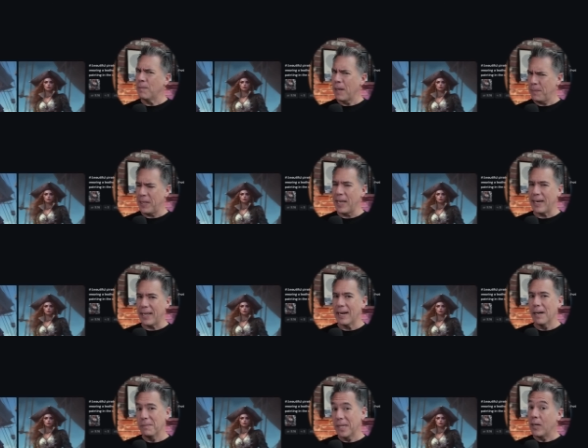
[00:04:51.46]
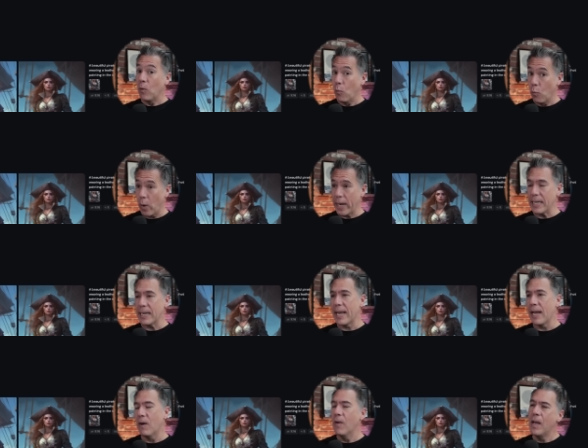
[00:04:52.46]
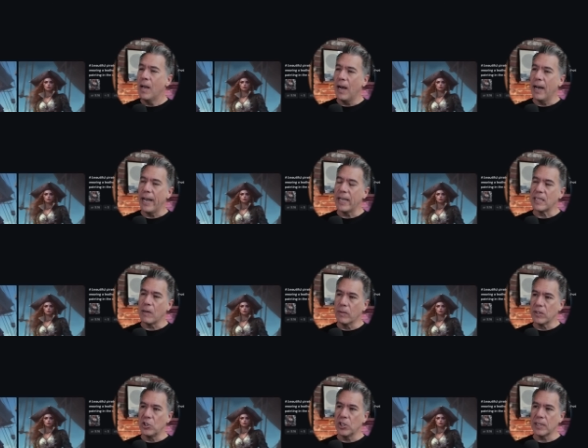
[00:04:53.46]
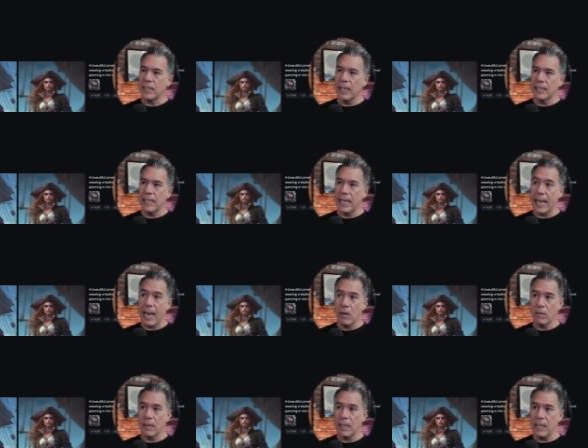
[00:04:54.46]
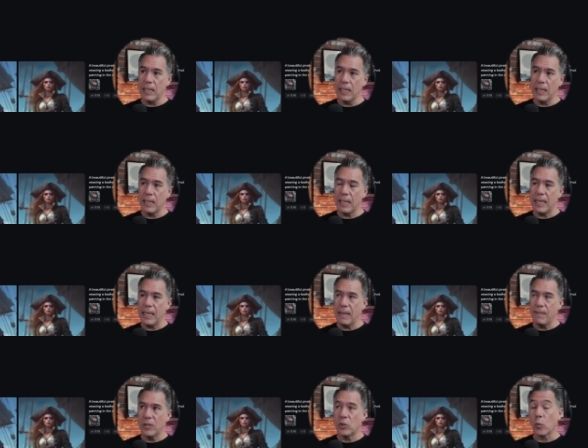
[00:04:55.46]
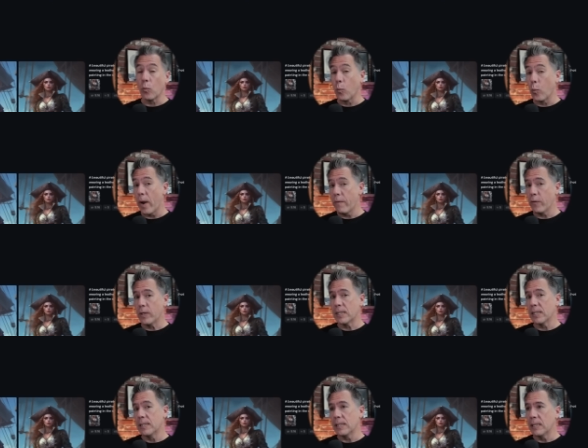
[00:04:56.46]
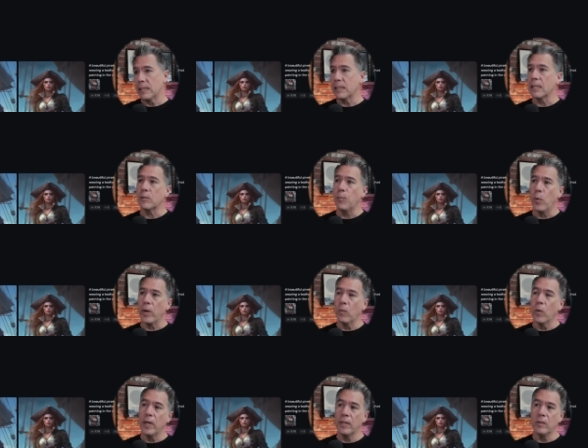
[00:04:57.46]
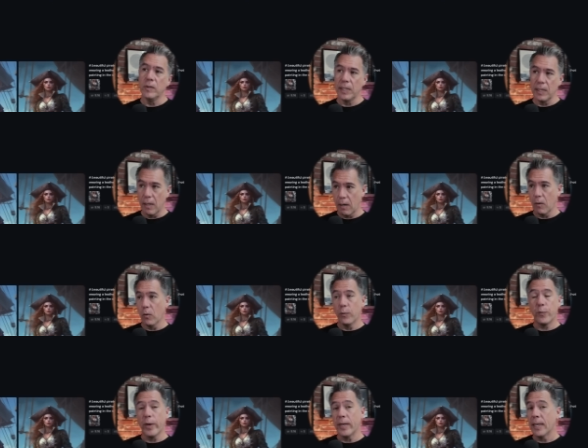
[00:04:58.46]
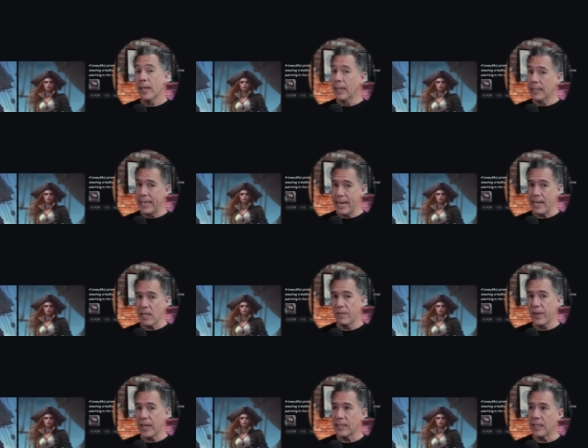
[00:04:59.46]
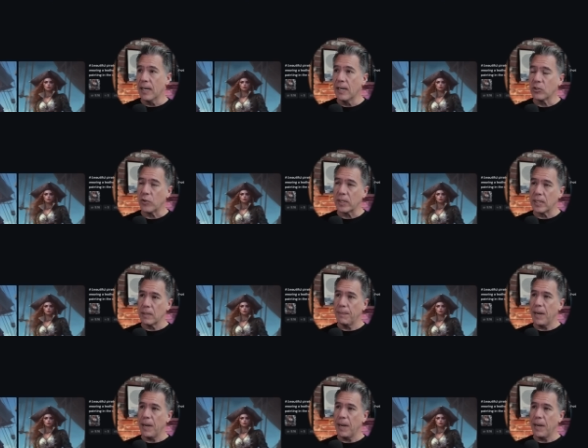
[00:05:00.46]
might be getting an update right now uh, as I was just testing out the image references in 6.1 using our old friend Daniela Van Denonk dressed as a